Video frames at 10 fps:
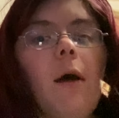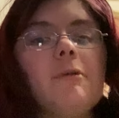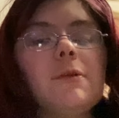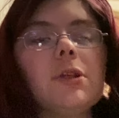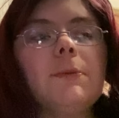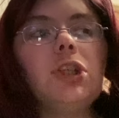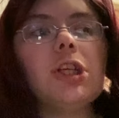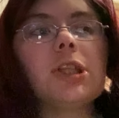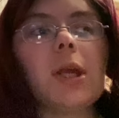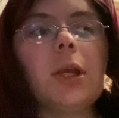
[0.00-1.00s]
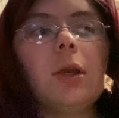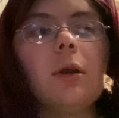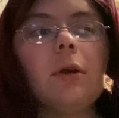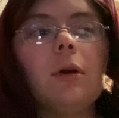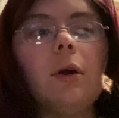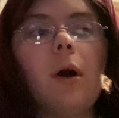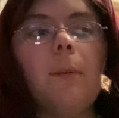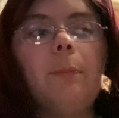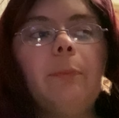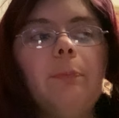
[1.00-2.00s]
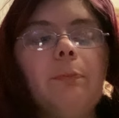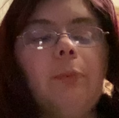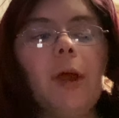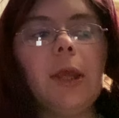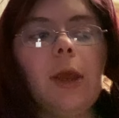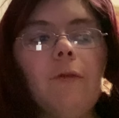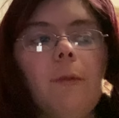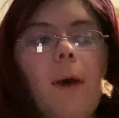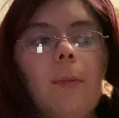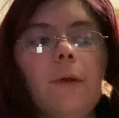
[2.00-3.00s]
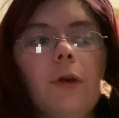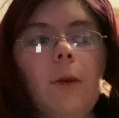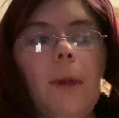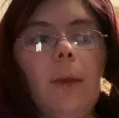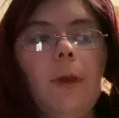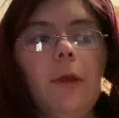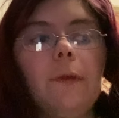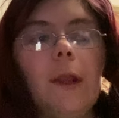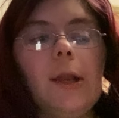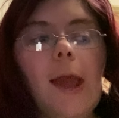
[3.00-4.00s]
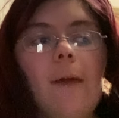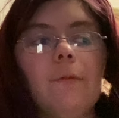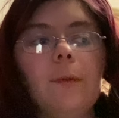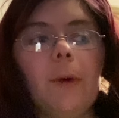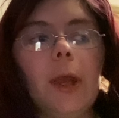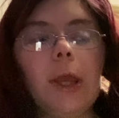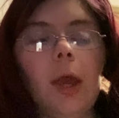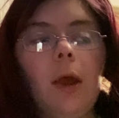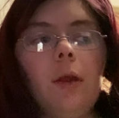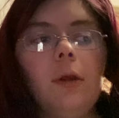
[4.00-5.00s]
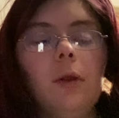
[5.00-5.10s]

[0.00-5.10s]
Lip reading: I was supposed to be just getting a blanket for mommy for her baby. They didn't have the blanket.